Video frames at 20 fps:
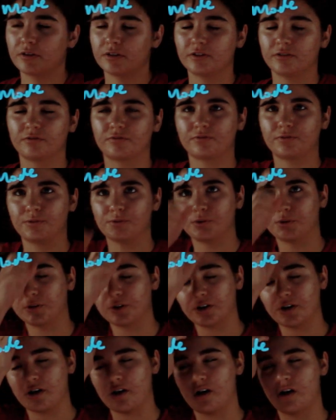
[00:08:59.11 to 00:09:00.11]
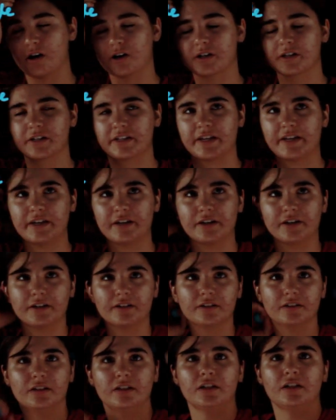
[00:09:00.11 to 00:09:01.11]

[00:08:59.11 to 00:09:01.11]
for our data,